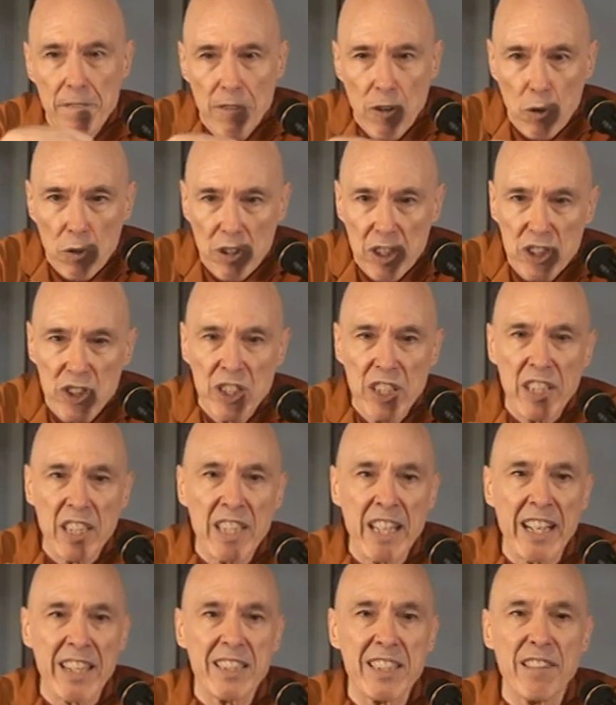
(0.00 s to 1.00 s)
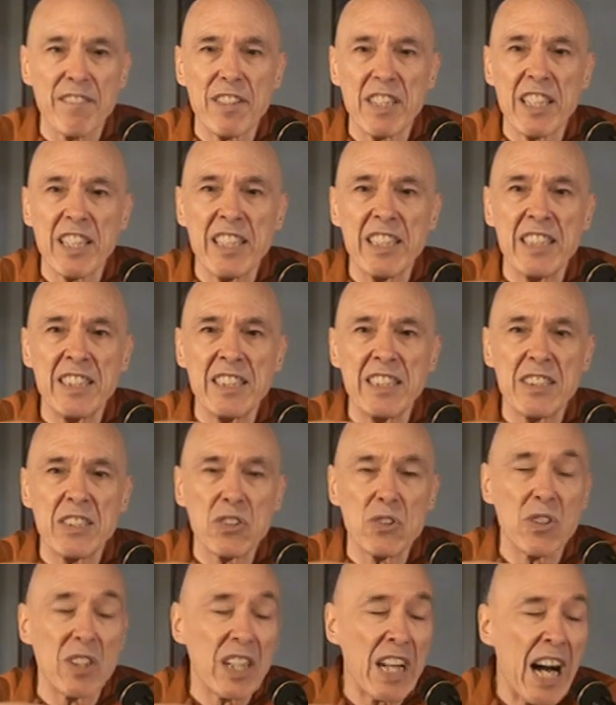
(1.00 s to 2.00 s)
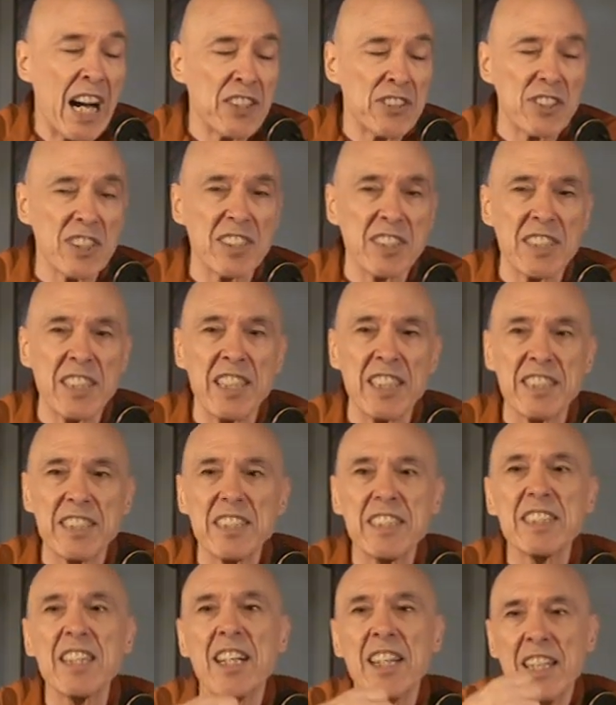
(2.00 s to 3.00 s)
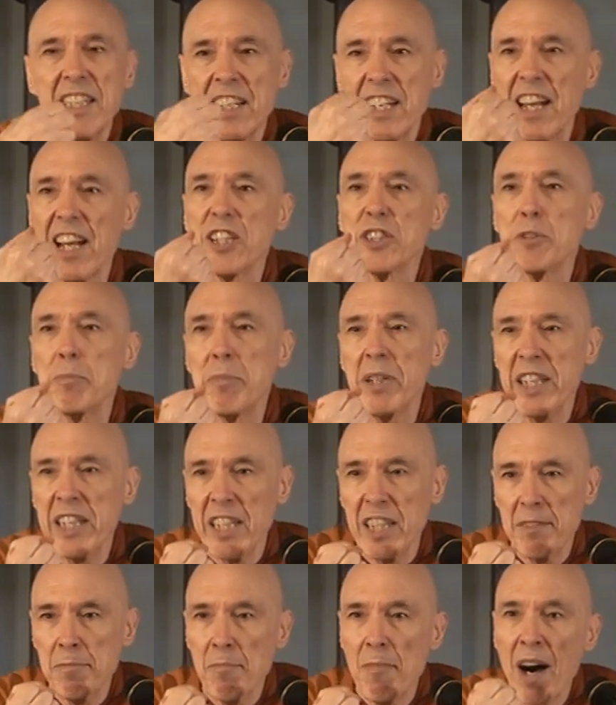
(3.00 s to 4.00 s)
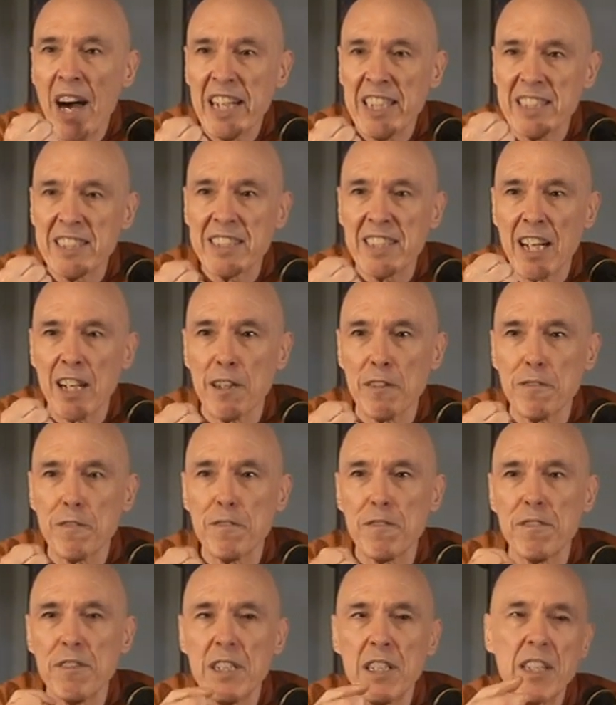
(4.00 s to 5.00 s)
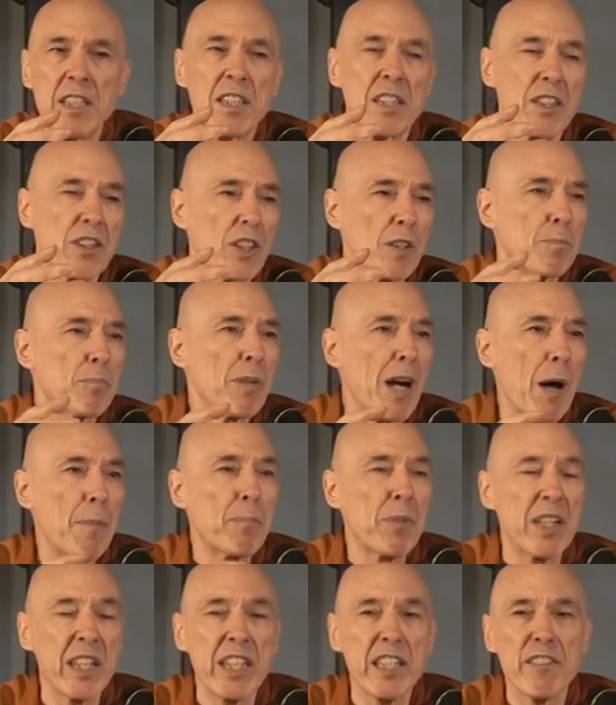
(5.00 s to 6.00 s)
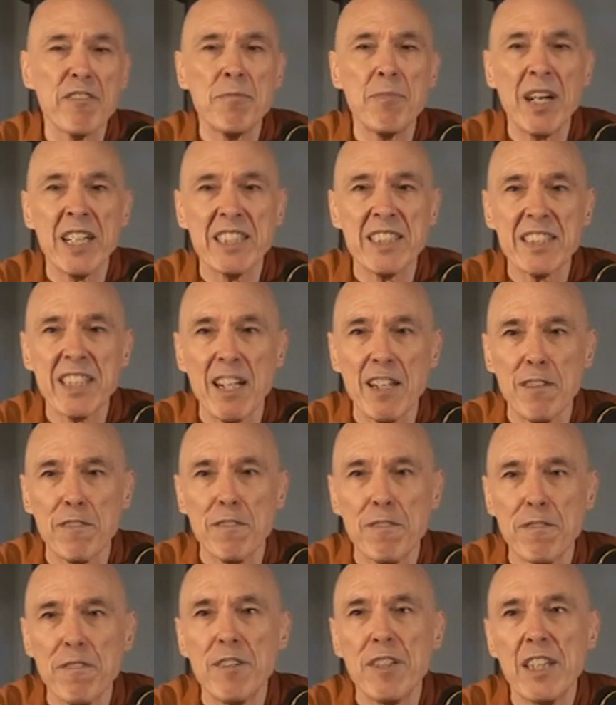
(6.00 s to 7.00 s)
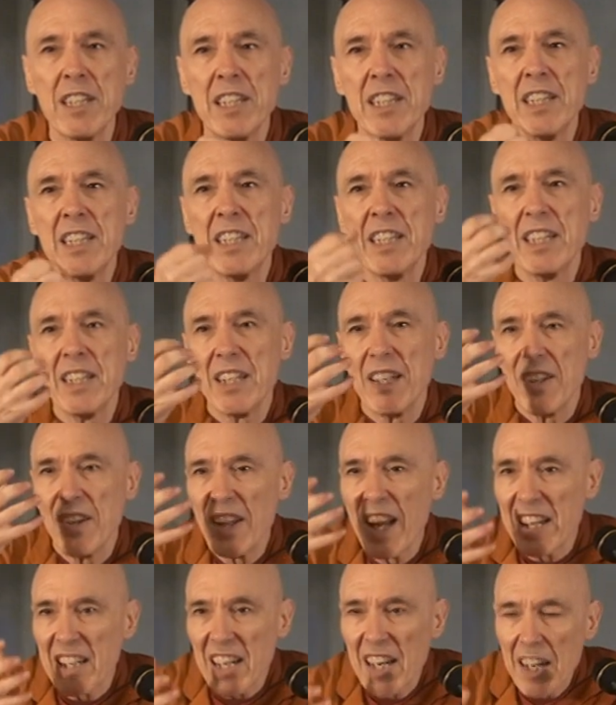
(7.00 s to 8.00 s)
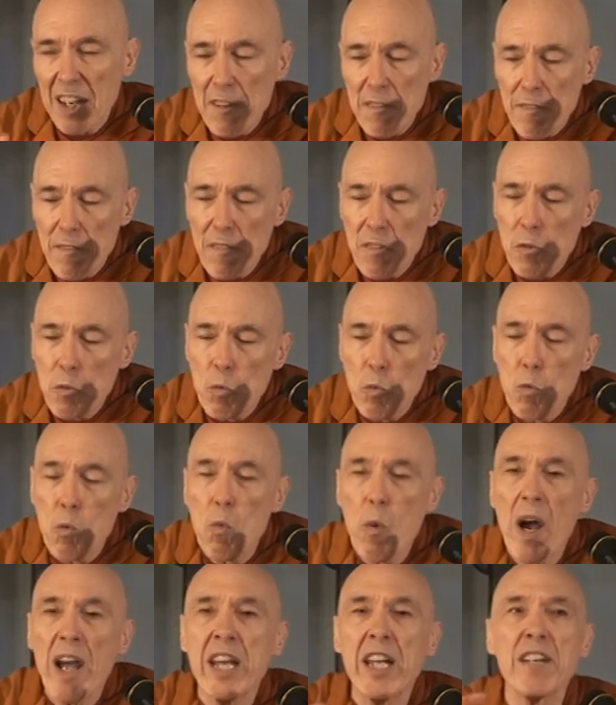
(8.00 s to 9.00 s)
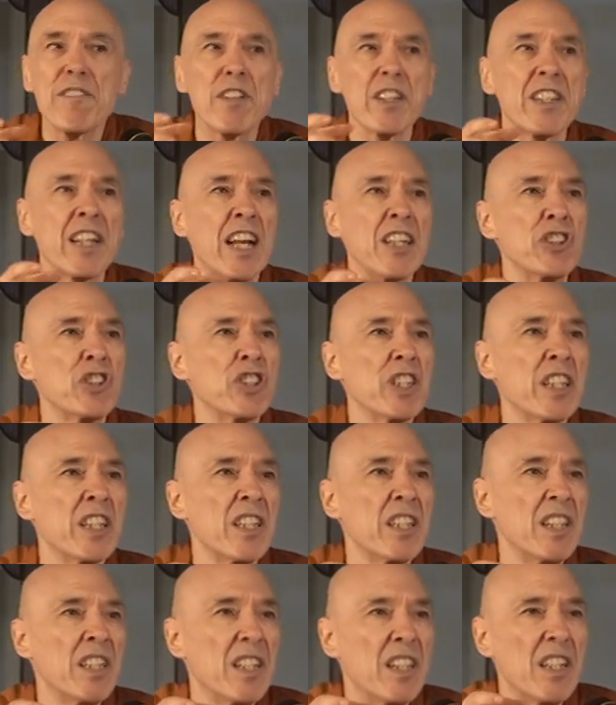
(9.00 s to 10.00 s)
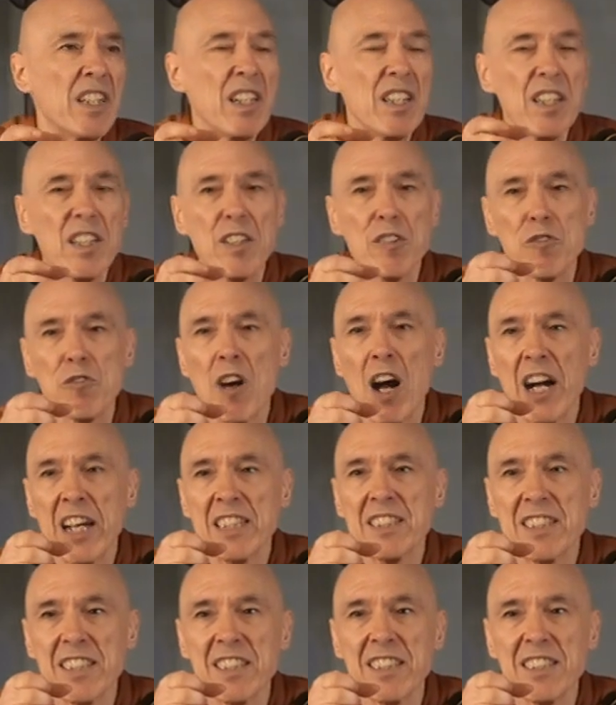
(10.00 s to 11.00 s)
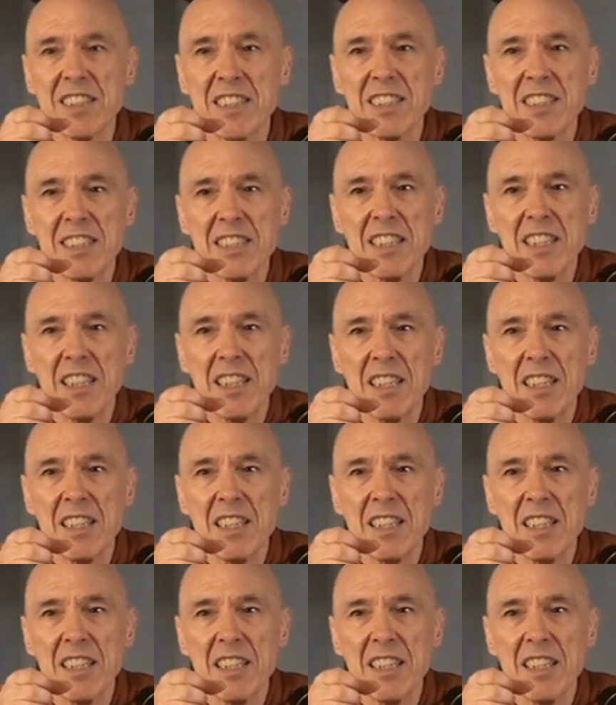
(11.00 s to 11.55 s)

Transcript: volitional activities or consciousness as being myself, the property of myself, that way of attention arises